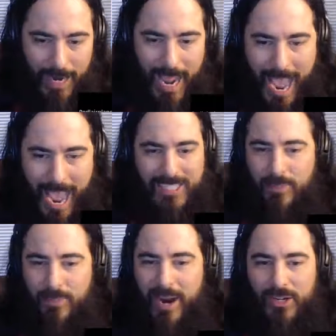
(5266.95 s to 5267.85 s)
As
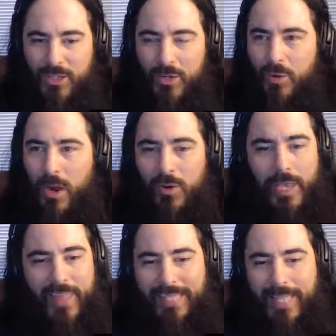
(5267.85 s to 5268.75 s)
compared to, okay,
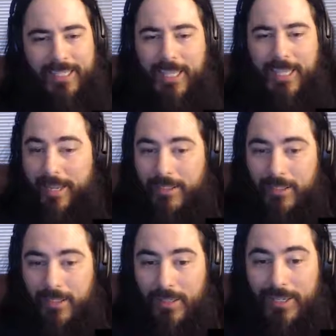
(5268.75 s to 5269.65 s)
that's not science.
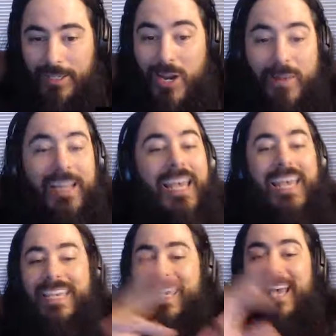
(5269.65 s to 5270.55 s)
You know what I mean?
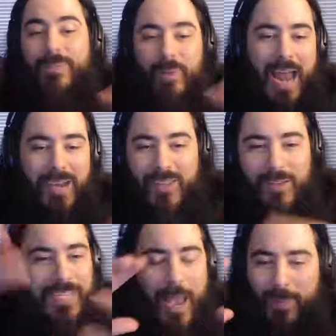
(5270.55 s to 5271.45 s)
Yes, but I do.
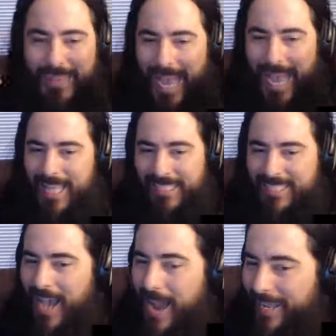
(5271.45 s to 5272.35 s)
Yeah, but that's not
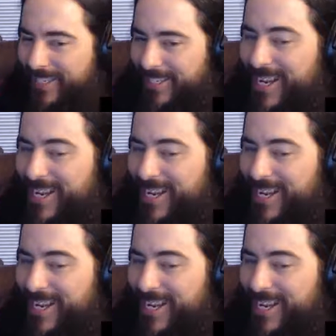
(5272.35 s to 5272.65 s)
science.